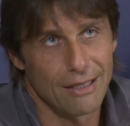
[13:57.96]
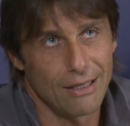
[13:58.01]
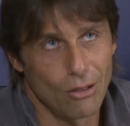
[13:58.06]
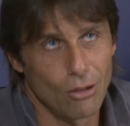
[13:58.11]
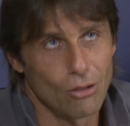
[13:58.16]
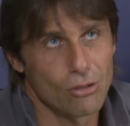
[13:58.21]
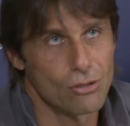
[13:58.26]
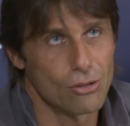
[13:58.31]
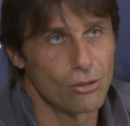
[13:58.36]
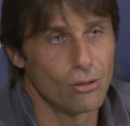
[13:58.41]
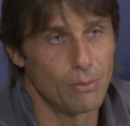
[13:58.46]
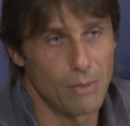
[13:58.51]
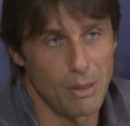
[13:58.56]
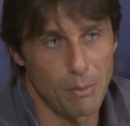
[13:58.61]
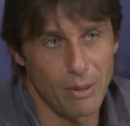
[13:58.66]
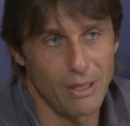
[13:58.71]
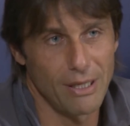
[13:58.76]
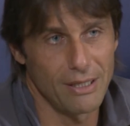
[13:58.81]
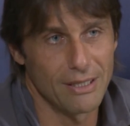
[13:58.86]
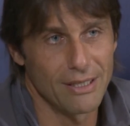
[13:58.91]
also my
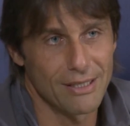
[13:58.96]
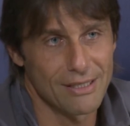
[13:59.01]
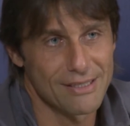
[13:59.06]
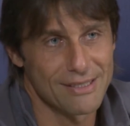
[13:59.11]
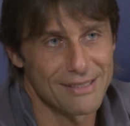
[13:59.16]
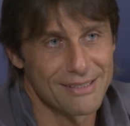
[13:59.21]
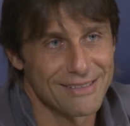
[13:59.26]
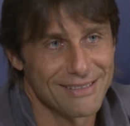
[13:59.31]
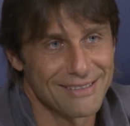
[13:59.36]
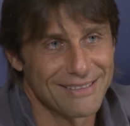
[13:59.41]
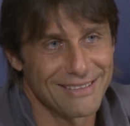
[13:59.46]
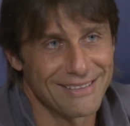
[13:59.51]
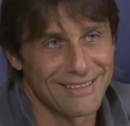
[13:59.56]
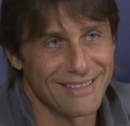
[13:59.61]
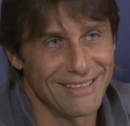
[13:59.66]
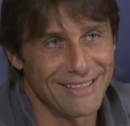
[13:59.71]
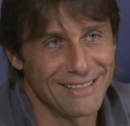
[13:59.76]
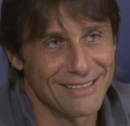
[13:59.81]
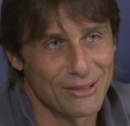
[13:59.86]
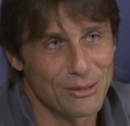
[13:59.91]
players,
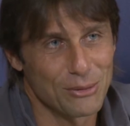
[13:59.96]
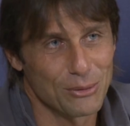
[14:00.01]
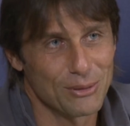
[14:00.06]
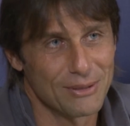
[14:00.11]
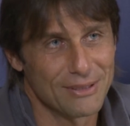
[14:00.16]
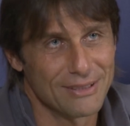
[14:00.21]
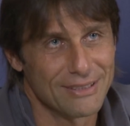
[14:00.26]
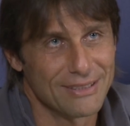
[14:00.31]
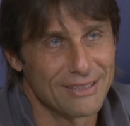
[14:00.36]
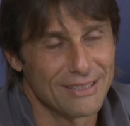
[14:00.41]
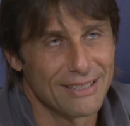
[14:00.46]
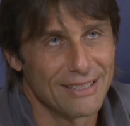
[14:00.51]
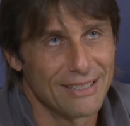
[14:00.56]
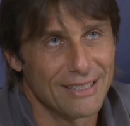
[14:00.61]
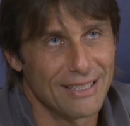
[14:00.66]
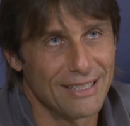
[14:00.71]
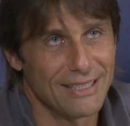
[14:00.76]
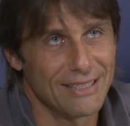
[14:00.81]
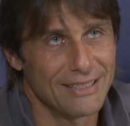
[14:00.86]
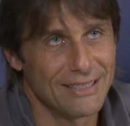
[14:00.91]
yeah, too,
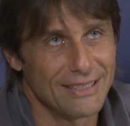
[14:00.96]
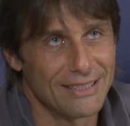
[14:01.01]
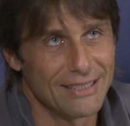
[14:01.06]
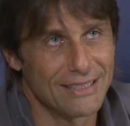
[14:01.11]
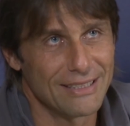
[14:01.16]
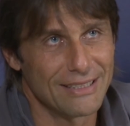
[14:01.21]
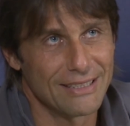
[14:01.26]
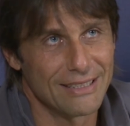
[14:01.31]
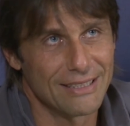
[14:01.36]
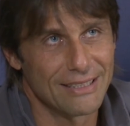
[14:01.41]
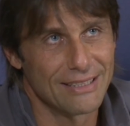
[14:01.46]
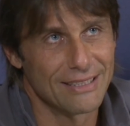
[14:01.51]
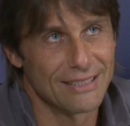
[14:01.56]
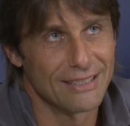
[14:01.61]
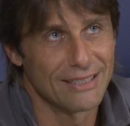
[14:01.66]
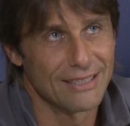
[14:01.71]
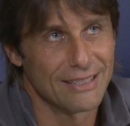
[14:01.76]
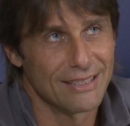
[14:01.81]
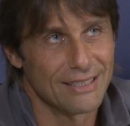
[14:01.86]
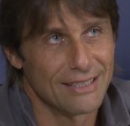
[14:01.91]
and
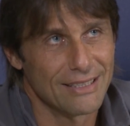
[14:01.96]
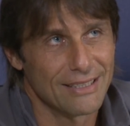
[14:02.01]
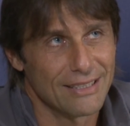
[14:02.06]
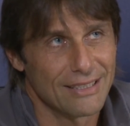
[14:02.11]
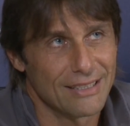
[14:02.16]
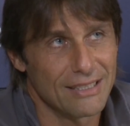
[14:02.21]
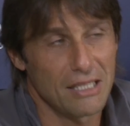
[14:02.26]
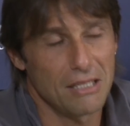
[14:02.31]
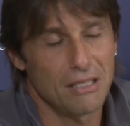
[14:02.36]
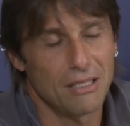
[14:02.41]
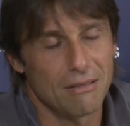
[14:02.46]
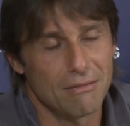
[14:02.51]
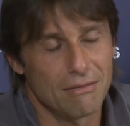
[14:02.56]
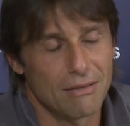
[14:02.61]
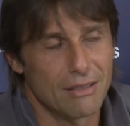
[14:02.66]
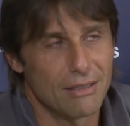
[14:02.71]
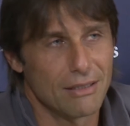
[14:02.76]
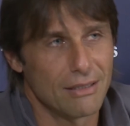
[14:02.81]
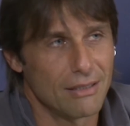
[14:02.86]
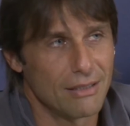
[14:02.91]

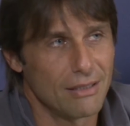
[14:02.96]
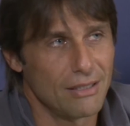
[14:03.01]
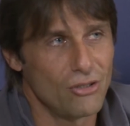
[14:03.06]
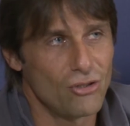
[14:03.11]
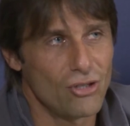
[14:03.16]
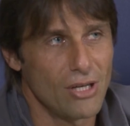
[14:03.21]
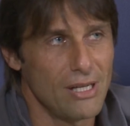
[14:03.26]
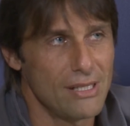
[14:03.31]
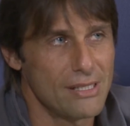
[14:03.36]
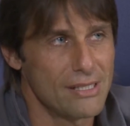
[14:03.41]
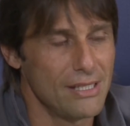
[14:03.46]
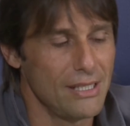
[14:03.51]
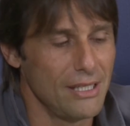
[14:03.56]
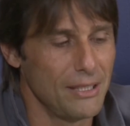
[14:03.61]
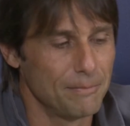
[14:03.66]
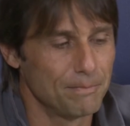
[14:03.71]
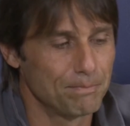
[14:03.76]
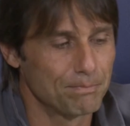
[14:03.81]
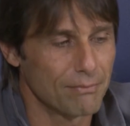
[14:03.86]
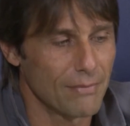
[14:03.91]
in
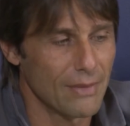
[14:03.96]
Chelsea,